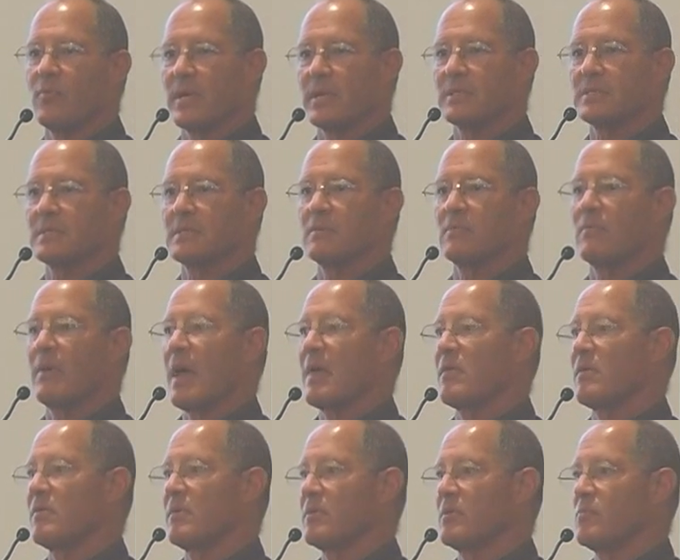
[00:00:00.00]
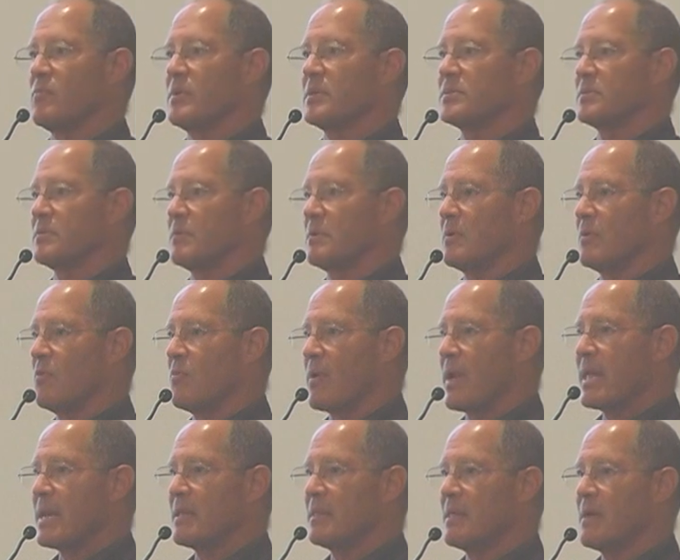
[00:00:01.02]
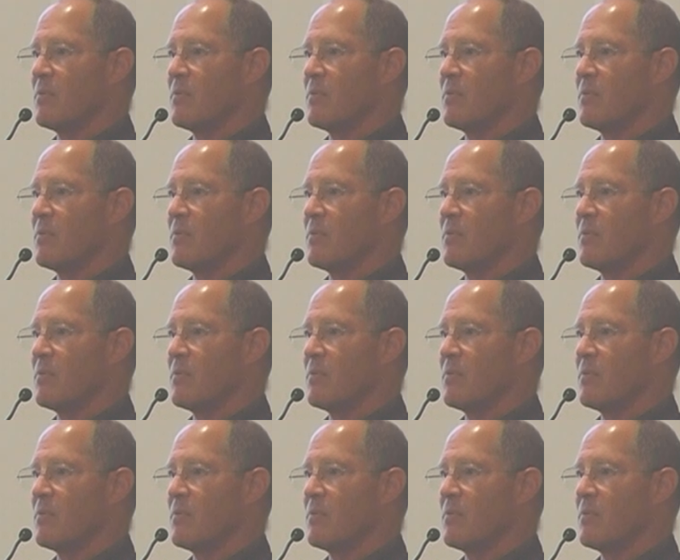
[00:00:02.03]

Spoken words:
risk rather than the ones that are degraded.